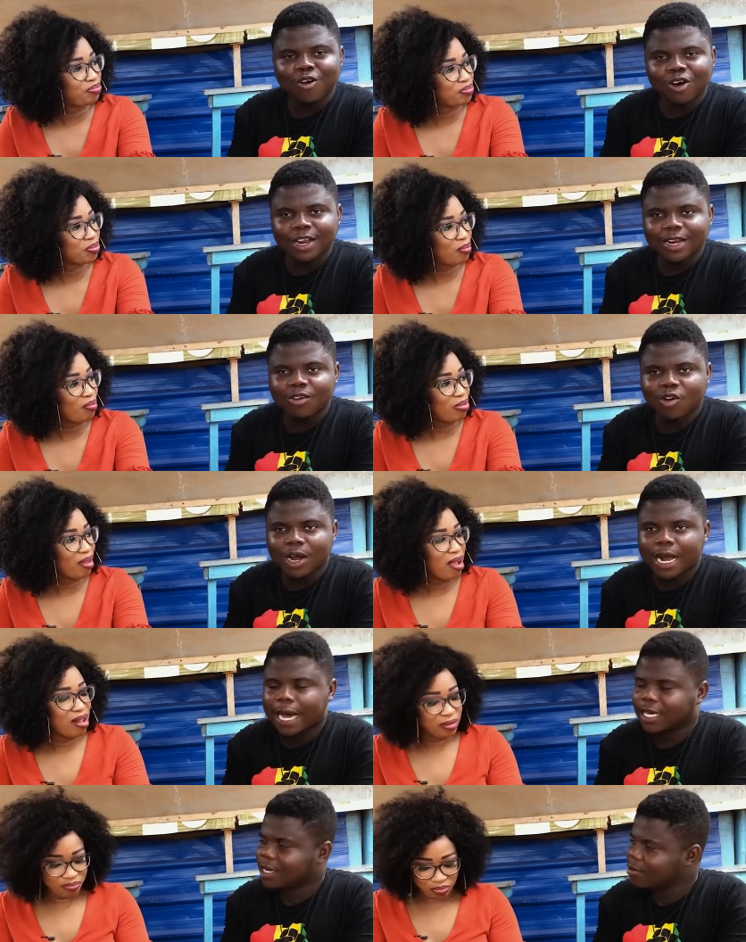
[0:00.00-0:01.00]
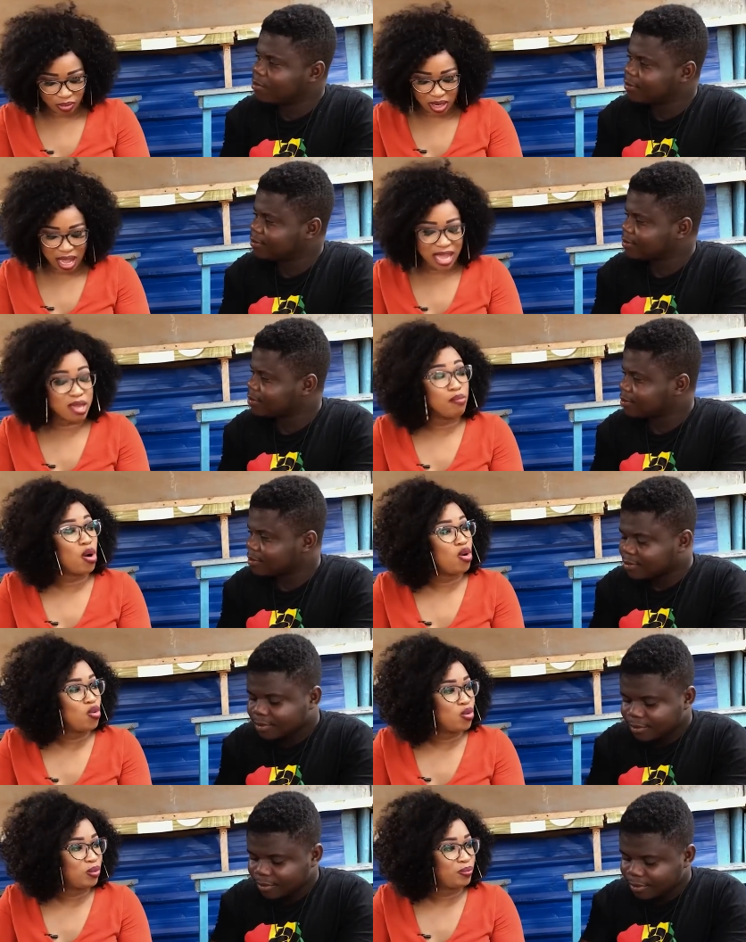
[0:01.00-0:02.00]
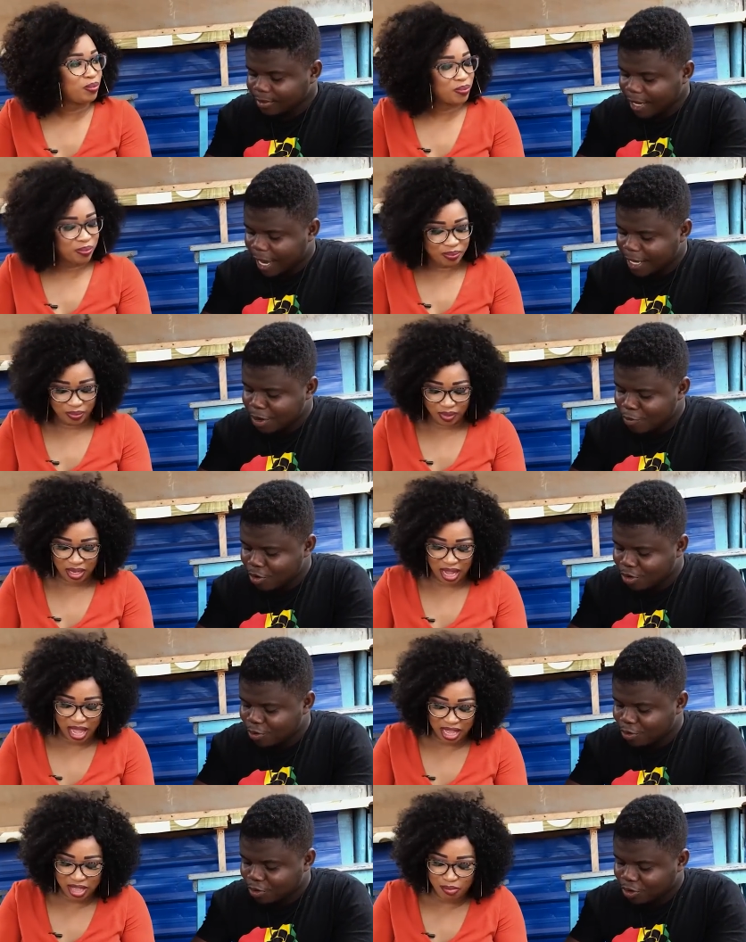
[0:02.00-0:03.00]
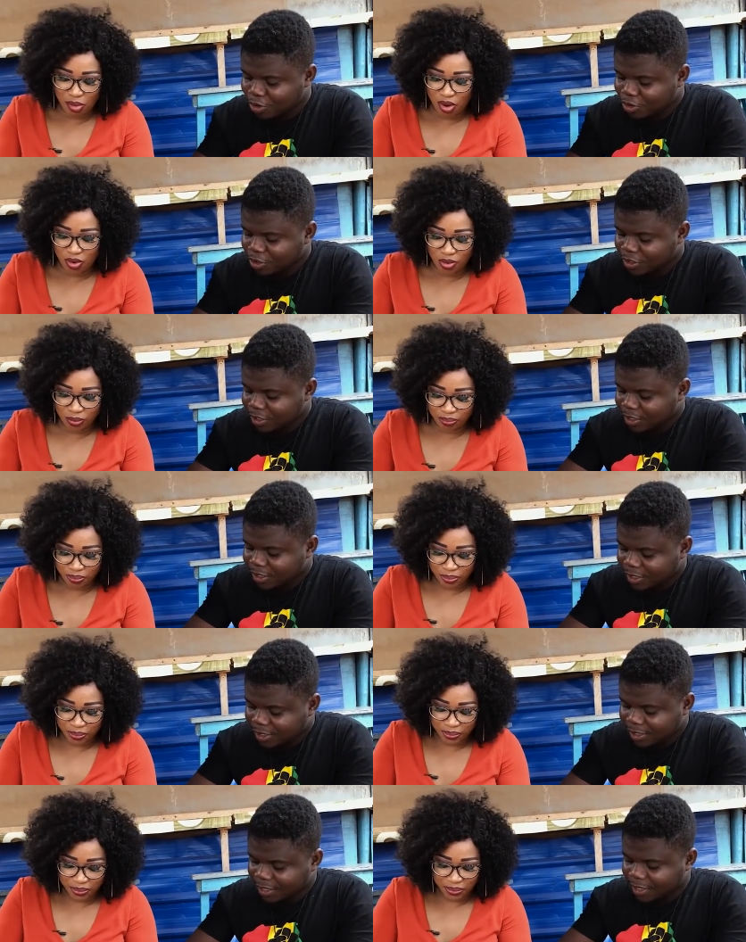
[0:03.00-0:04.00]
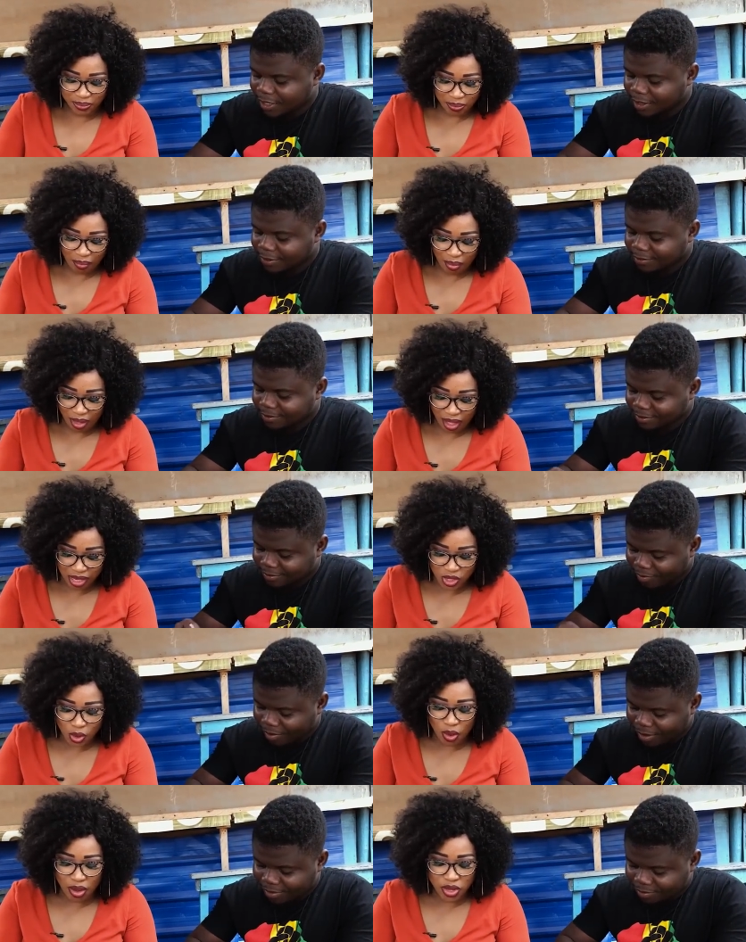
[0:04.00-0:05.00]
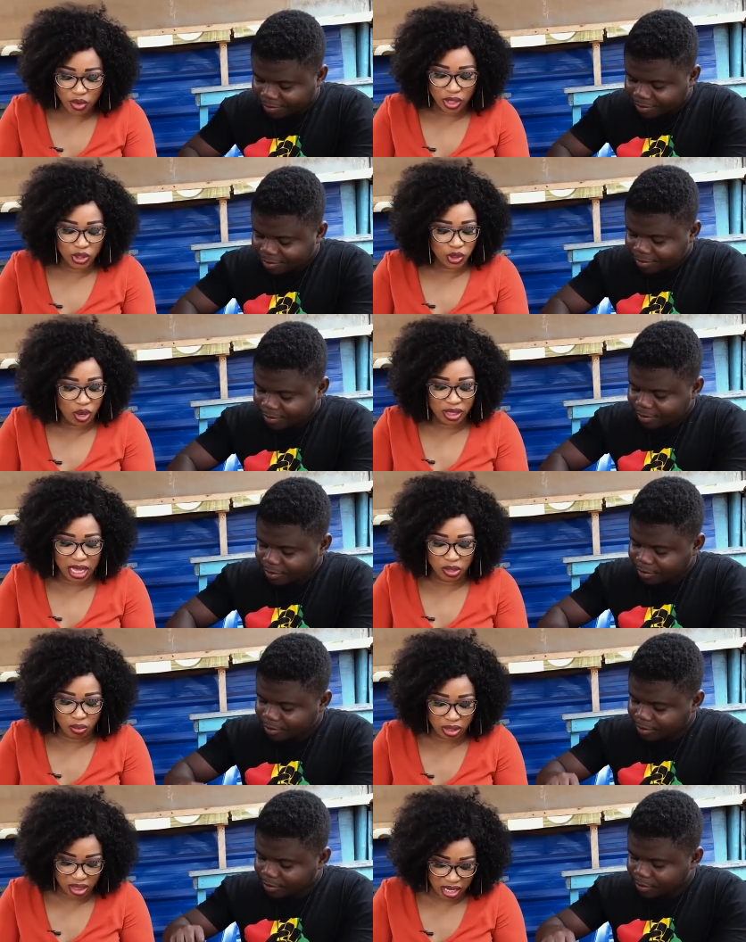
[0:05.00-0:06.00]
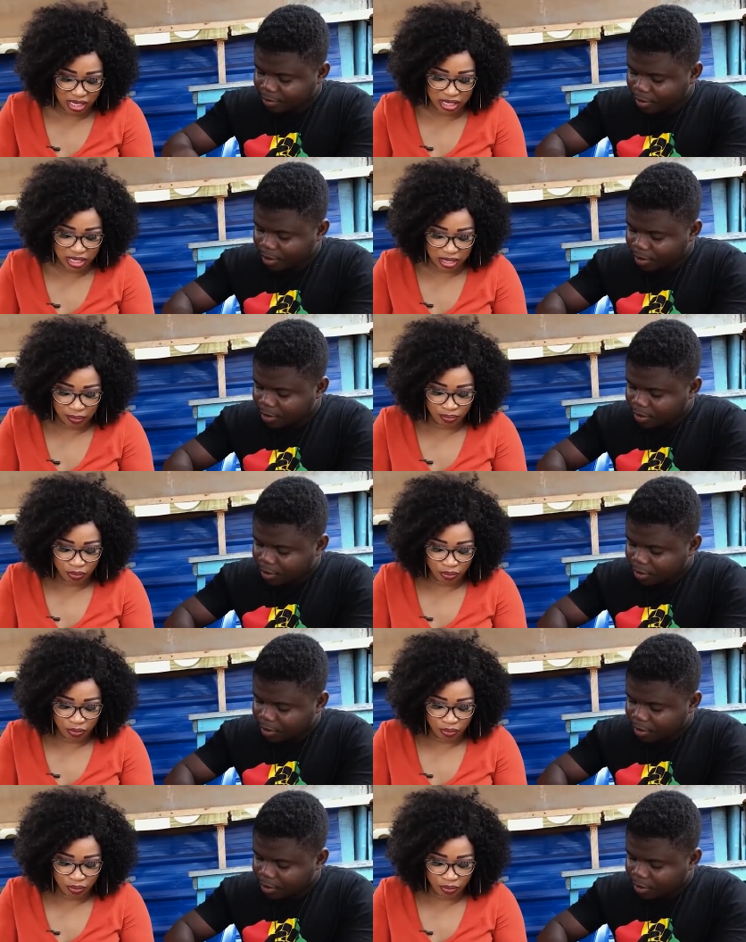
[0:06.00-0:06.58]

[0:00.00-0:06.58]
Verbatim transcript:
Speaker 1: call it what? Ayimolu. Ayimolu. Ayimolu. Shit. So you're sure that with this,